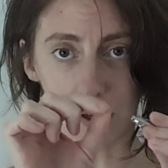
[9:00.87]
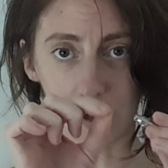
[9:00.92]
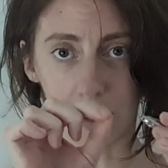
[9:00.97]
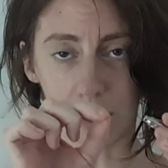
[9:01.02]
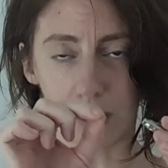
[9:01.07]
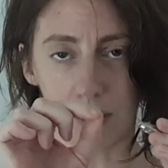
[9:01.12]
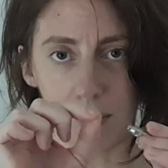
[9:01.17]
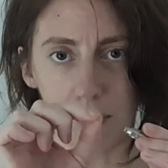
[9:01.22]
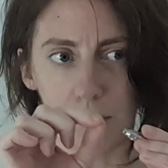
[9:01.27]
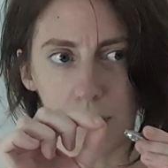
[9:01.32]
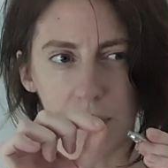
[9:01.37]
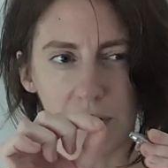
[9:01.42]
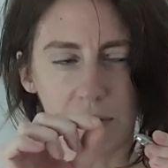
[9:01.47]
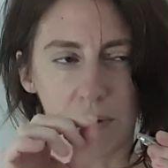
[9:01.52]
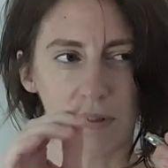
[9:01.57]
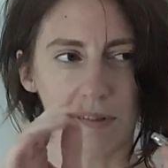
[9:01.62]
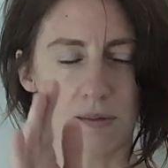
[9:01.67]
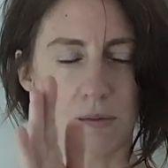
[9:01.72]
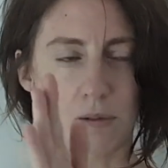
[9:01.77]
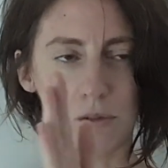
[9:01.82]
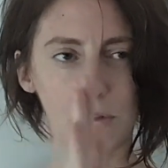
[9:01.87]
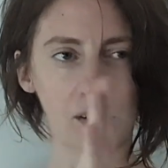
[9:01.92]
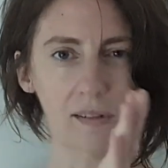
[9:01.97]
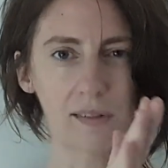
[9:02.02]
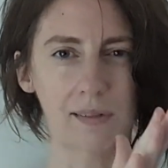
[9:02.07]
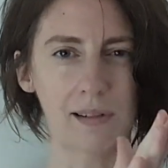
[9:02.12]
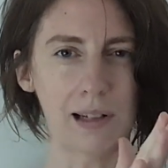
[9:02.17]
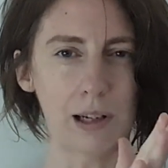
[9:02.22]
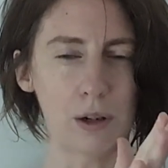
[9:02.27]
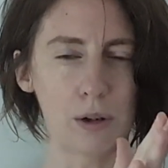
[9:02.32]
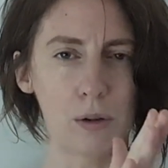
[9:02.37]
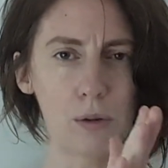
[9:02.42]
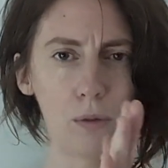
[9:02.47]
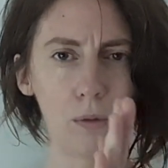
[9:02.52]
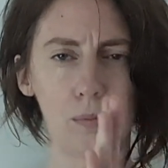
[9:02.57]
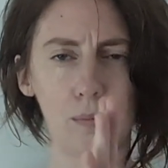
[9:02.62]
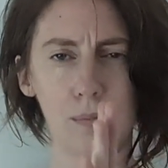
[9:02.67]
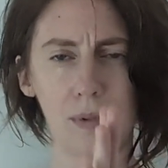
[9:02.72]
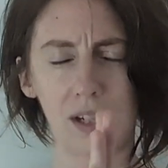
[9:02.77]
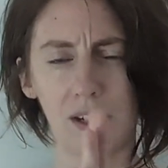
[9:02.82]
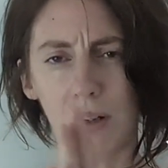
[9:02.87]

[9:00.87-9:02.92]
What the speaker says: So it's not just low, mid,